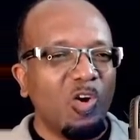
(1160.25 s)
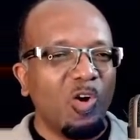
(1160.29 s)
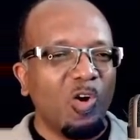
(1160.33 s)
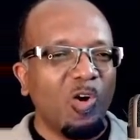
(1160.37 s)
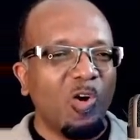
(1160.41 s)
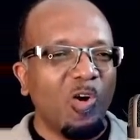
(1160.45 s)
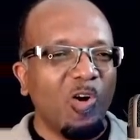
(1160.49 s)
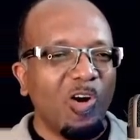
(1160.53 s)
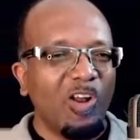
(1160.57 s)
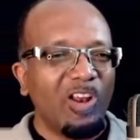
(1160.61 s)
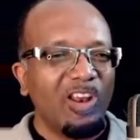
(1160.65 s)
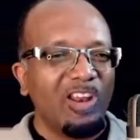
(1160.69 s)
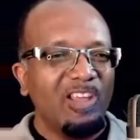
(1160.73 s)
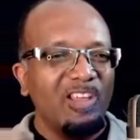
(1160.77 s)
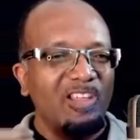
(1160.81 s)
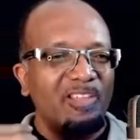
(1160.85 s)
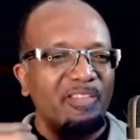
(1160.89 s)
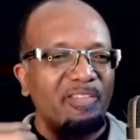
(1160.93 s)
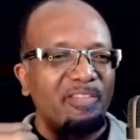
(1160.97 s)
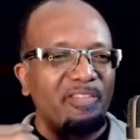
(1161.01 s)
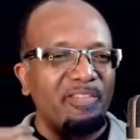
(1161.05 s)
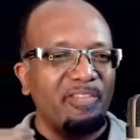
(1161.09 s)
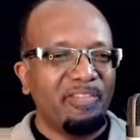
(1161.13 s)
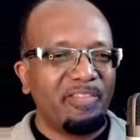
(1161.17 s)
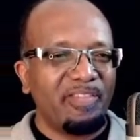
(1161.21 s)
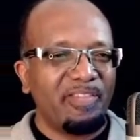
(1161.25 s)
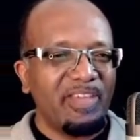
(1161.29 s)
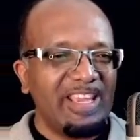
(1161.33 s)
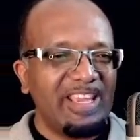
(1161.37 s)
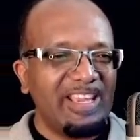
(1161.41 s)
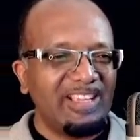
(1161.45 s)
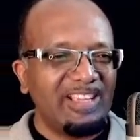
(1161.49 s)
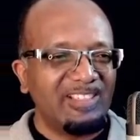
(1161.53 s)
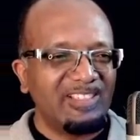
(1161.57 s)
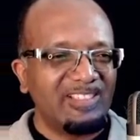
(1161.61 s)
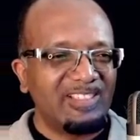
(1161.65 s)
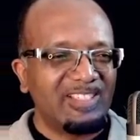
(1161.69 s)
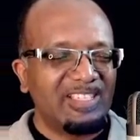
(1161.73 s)
all
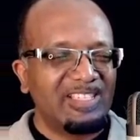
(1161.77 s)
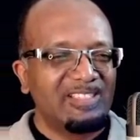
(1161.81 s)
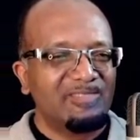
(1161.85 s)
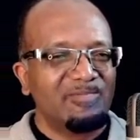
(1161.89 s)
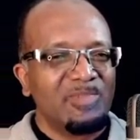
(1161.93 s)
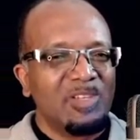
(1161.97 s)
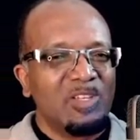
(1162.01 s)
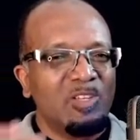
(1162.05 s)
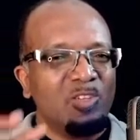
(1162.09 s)
things.